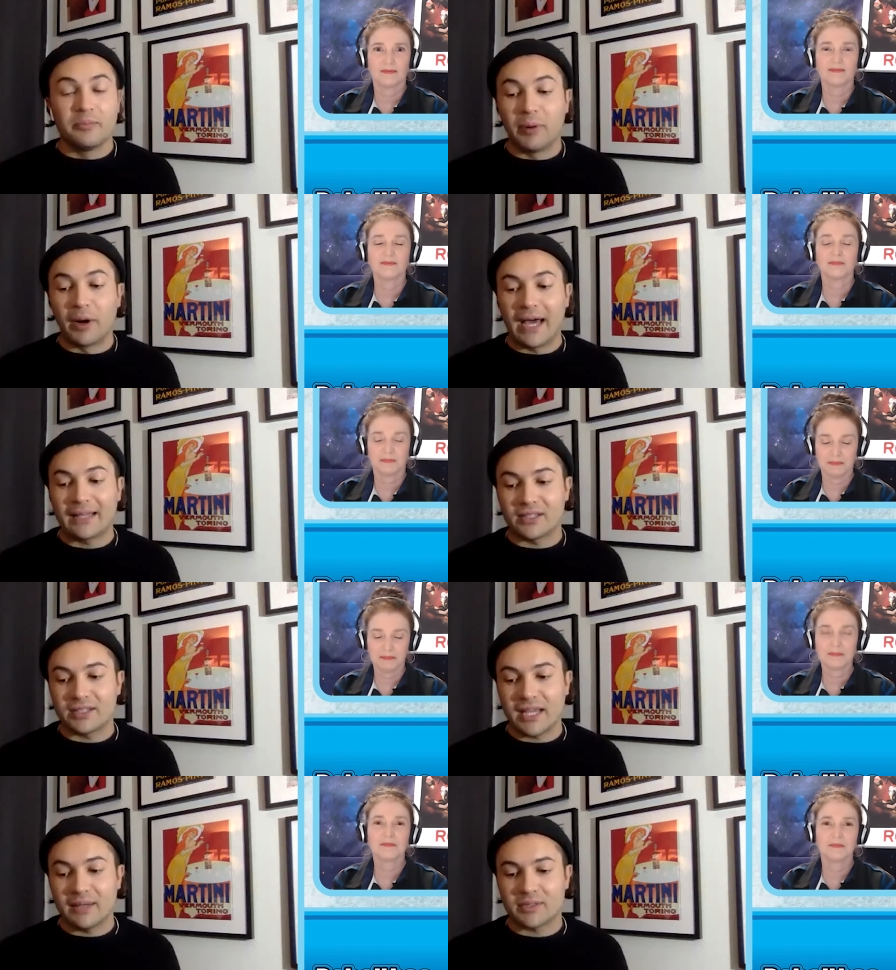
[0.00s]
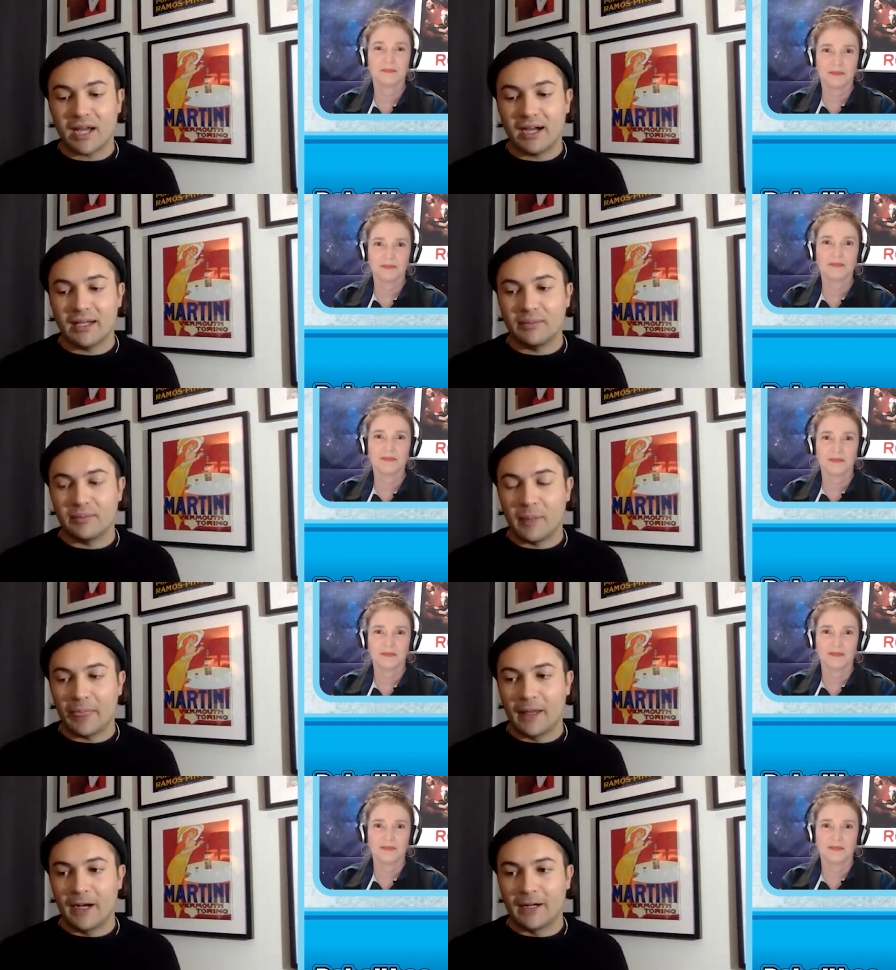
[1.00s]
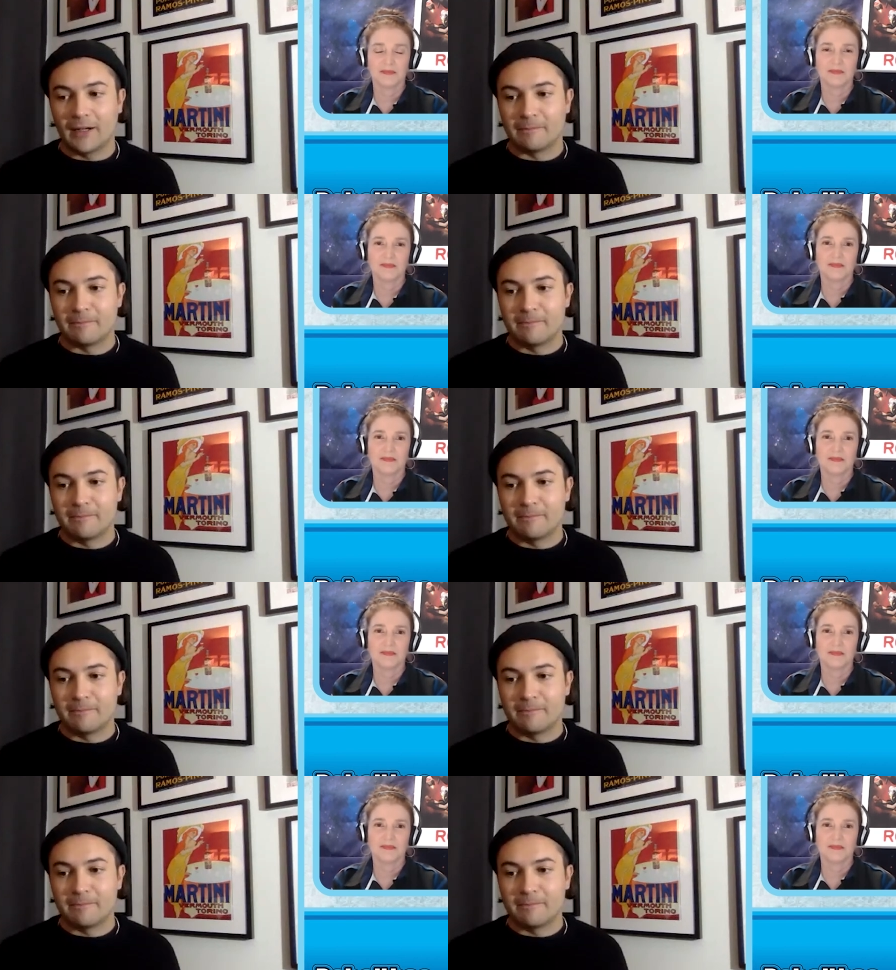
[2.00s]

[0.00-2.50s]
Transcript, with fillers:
Speaker 1: mm-hmm. but at the same time, um,